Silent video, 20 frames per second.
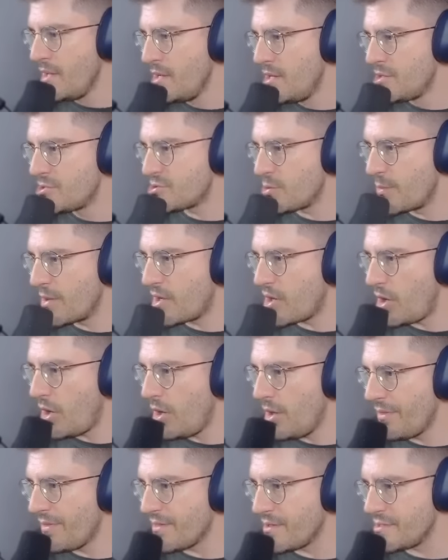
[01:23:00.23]
So we
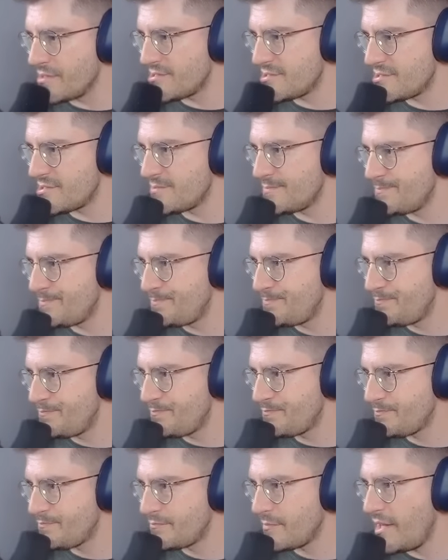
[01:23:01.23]
call this
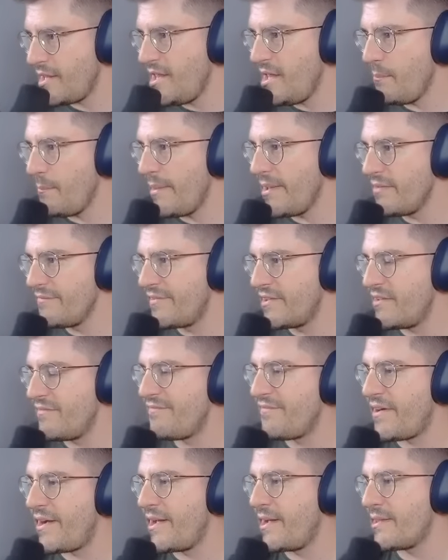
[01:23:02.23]
email
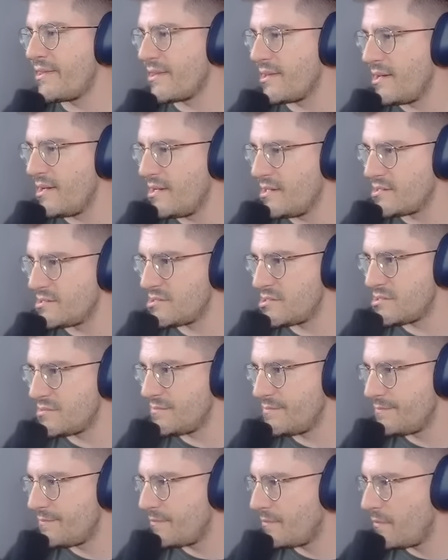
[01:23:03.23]
verified at.
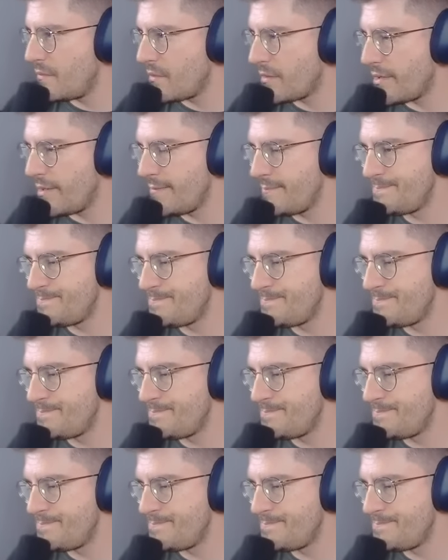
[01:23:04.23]
Okay.